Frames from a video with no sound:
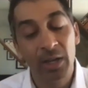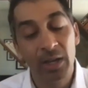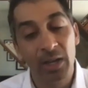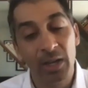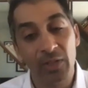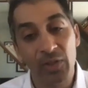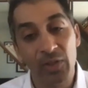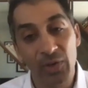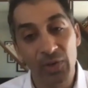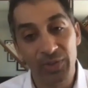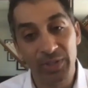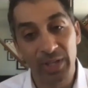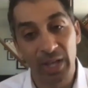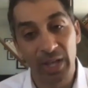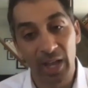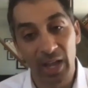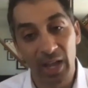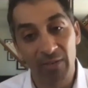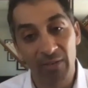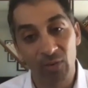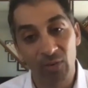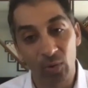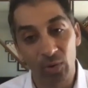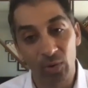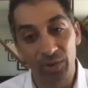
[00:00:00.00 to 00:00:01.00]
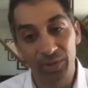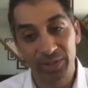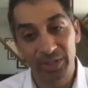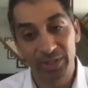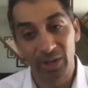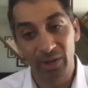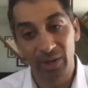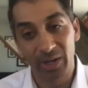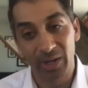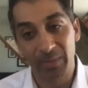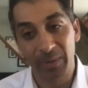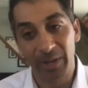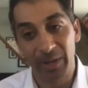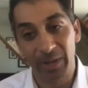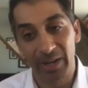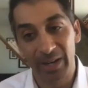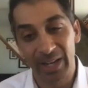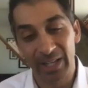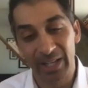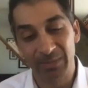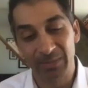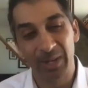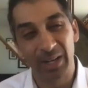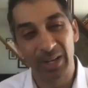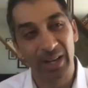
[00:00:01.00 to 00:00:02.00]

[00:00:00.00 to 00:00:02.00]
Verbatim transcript: in those that have oral steroid-dependent asthma.